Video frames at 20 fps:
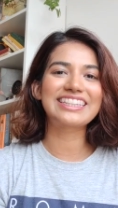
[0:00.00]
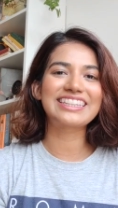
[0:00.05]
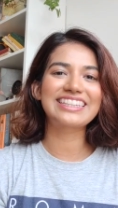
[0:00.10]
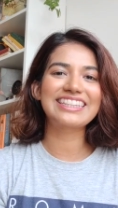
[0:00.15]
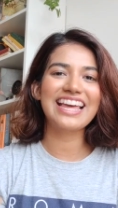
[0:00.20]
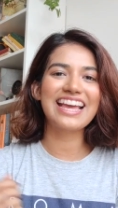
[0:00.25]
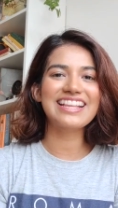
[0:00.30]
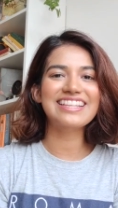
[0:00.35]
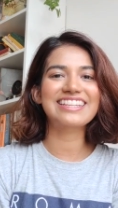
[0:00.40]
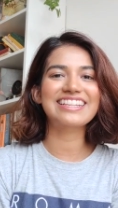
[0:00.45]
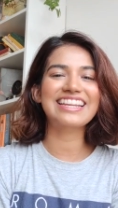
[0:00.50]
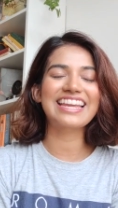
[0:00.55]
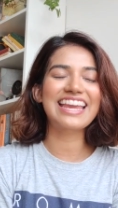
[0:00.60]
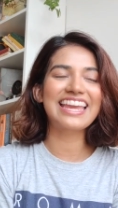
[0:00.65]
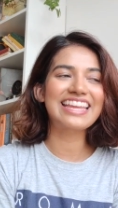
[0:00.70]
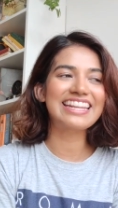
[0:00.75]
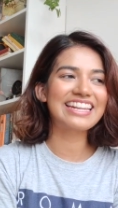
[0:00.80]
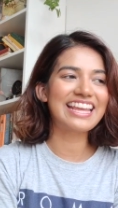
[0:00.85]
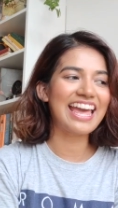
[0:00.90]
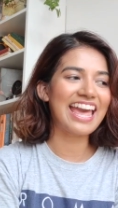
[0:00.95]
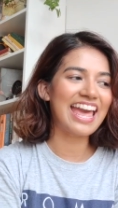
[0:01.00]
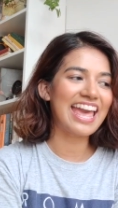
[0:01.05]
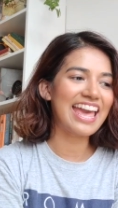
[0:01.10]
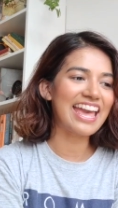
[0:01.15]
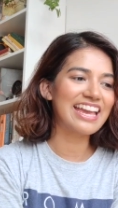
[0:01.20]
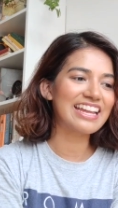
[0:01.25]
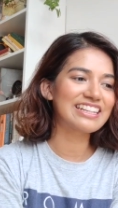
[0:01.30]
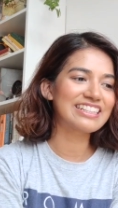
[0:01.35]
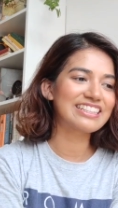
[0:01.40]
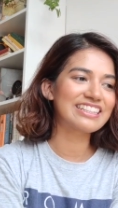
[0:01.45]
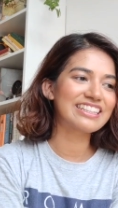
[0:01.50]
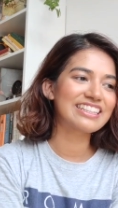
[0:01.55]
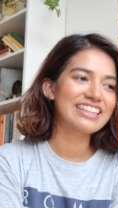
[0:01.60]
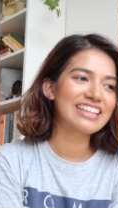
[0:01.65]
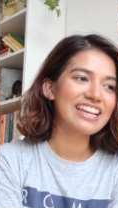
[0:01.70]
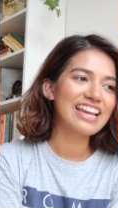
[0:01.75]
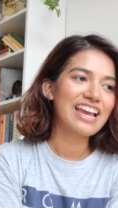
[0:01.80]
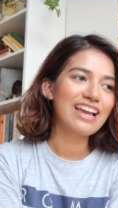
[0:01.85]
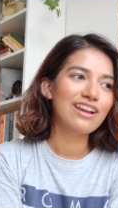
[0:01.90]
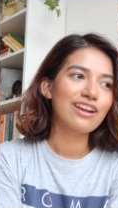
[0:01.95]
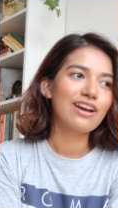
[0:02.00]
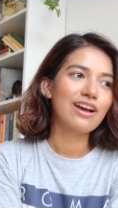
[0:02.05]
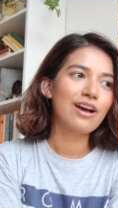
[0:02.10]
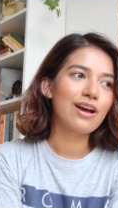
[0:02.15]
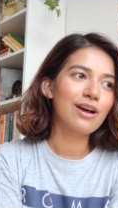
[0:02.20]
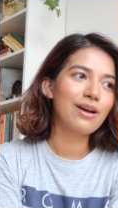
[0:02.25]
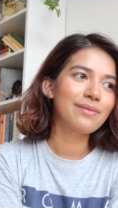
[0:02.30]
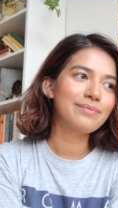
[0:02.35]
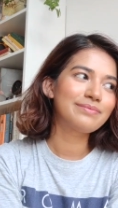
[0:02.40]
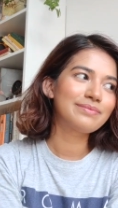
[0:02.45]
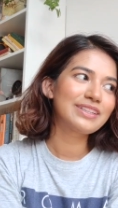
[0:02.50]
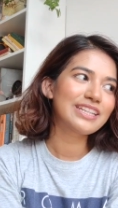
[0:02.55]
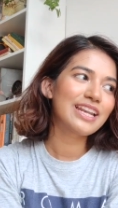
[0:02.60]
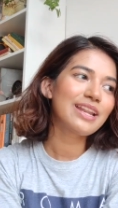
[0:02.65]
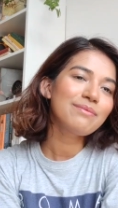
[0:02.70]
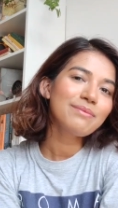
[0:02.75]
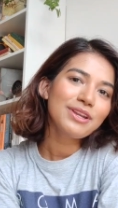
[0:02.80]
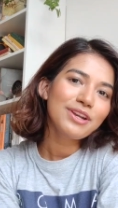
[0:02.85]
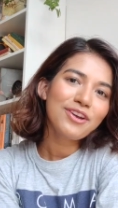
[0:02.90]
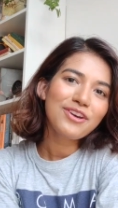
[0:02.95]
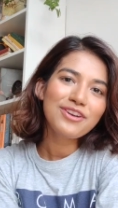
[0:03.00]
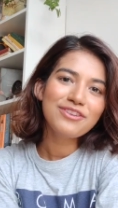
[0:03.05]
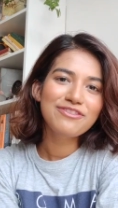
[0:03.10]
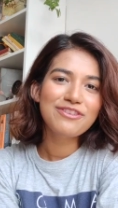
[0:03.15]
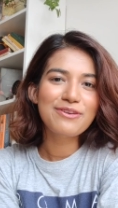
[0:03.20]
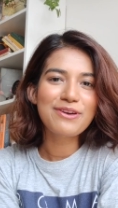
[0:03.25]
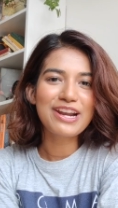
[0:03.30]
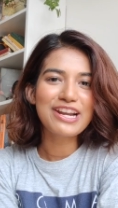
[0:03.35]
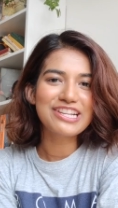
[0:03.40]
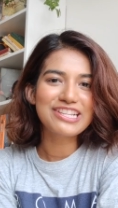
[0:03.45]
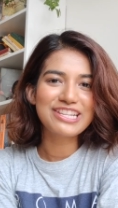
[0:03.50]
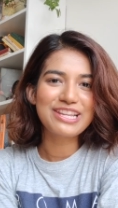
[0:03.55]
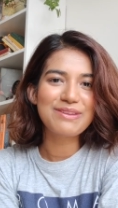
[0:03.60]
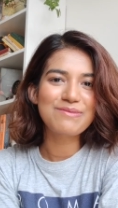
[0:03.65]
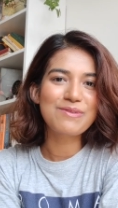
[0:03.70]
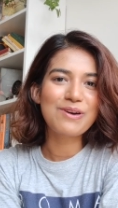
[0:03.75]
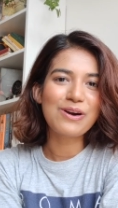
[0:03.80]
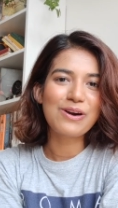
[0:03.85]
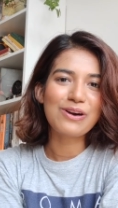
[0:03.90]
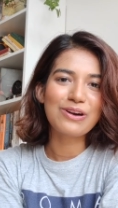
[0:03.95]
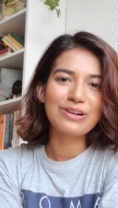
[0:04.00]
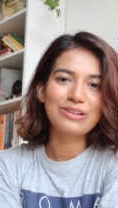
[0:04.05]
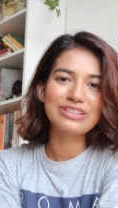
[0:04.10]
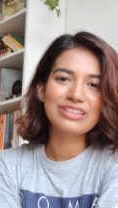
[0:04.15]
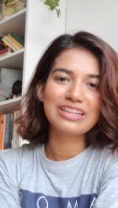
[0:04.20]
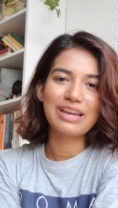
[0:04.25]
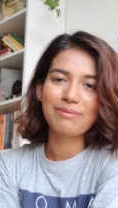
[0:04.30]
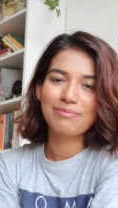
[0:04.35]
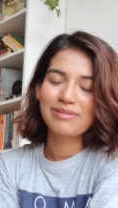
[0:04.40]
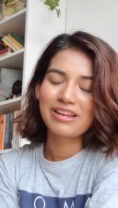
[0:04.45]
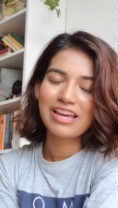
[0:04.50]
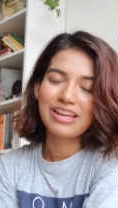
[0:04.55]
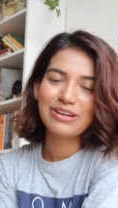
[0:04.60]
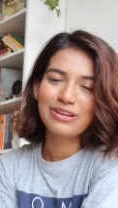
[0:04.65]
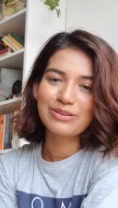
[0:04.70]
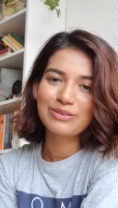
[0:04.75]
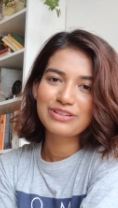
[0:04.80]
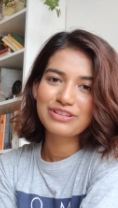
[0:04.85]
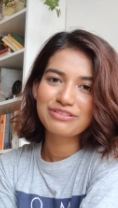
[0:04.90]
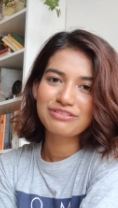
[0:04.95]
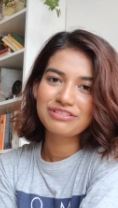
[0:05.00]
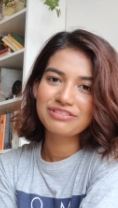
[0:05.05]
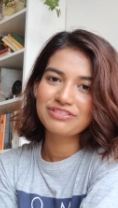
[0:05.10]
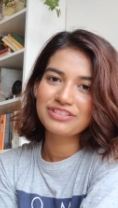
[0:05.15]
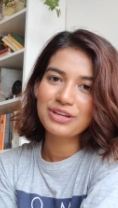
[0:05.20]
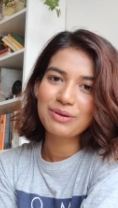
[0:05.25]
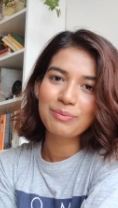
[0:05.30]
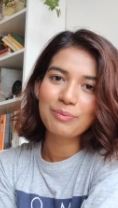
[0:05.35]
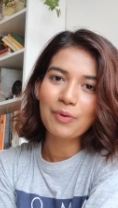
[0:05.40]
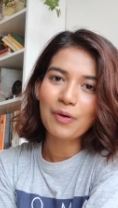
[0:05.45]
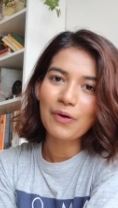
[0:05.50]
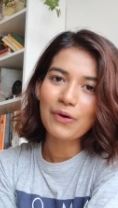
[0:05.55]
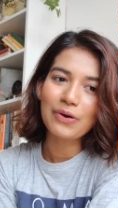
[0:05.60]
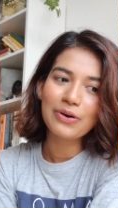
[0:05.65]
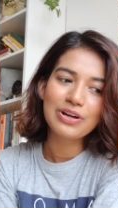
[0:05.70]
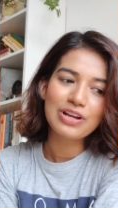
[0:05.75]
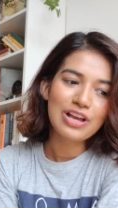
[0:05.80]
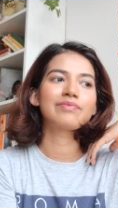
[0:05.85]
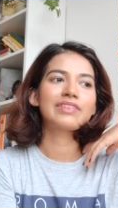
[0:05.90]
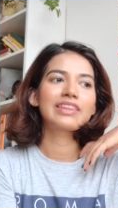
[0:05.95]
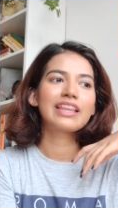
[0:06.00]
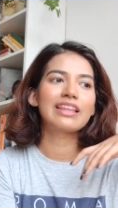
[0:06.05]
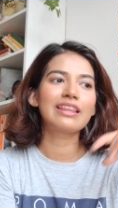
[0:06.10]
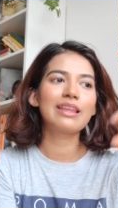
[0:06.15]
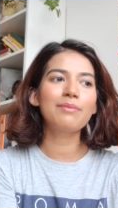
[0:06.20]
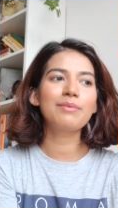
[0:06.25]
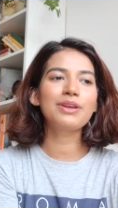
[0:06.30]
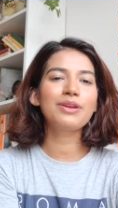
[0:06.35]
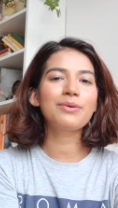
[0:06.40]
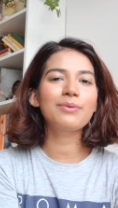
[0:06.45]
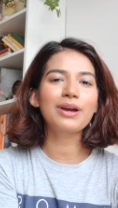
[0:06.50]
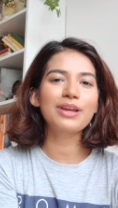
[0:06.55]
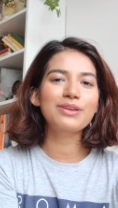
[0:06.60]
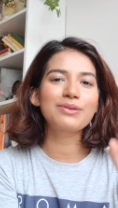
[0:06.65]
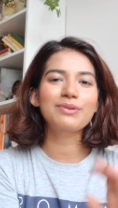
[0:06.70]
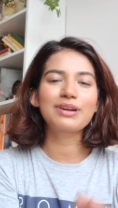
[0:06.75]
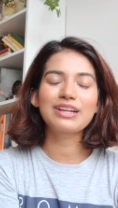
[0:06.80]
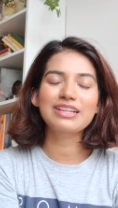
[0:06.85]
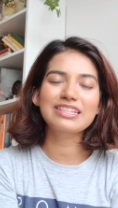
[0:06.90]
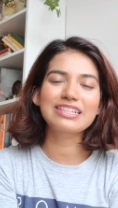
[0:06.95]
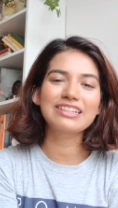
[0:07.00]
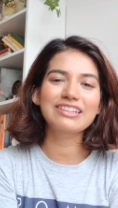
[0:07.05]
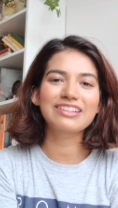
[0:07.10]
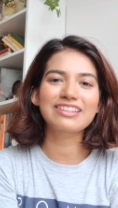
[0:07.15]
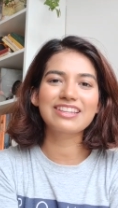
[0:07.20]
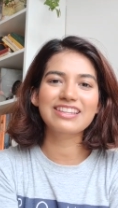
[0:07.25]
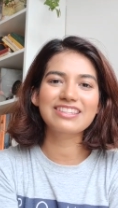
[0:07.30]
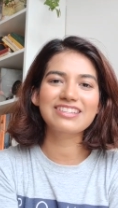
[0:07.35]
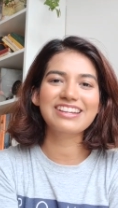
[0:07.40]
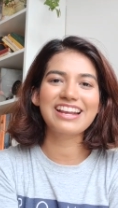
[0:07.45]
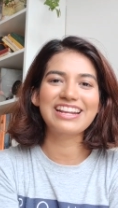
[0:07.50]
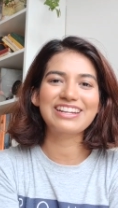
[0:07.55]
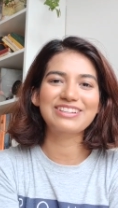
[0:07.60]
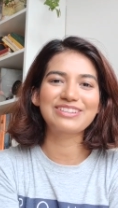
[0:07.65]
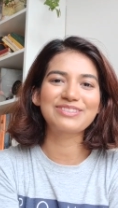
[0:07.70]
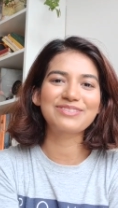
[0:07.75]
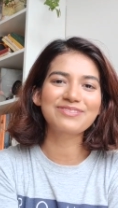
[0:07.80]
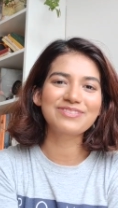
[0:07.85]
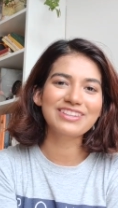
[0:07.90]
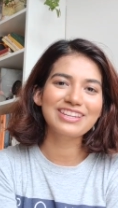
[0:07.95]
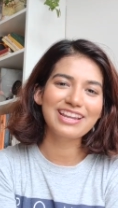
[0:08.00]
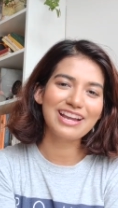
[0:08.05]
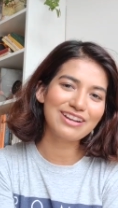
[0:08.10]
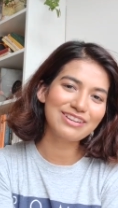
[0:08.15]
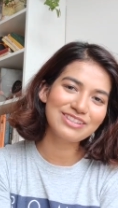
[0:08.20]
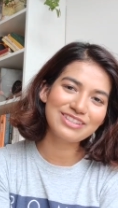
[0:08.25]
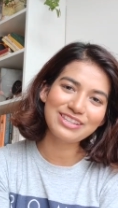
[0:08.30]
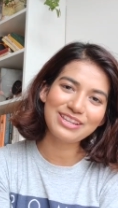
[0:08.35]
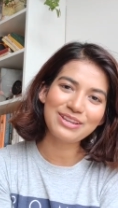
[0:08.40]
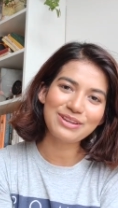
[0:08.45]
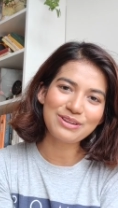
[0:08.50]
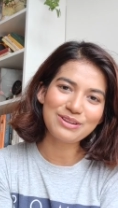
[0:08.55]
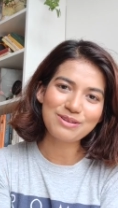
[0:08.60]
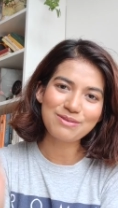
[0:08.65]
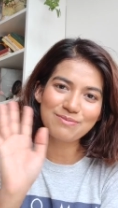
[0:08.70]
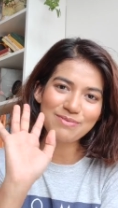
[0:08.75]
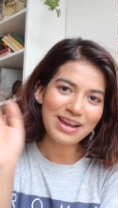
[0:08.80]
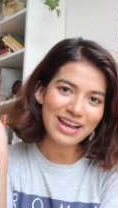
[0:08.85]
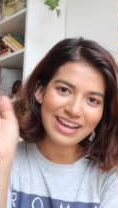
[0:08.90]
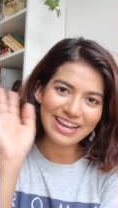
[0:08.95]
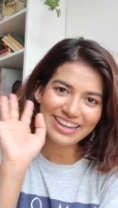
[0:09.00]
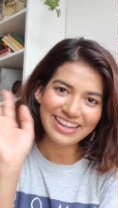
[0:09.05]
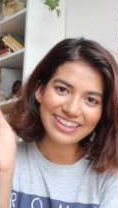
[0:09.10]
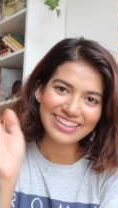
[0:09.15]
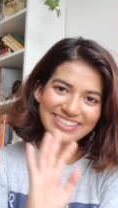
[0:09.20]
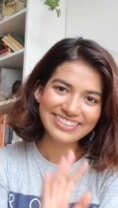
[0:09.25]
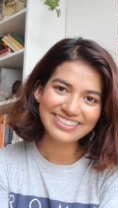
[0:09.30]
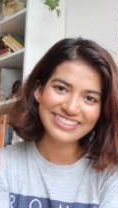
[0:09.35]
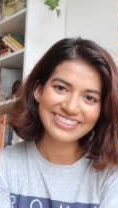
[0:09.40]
Thanks again, and let me know if you want to see more hauls. I plan on thrifting more. Let me know what you want to see on this channel. I'll see you. Bye!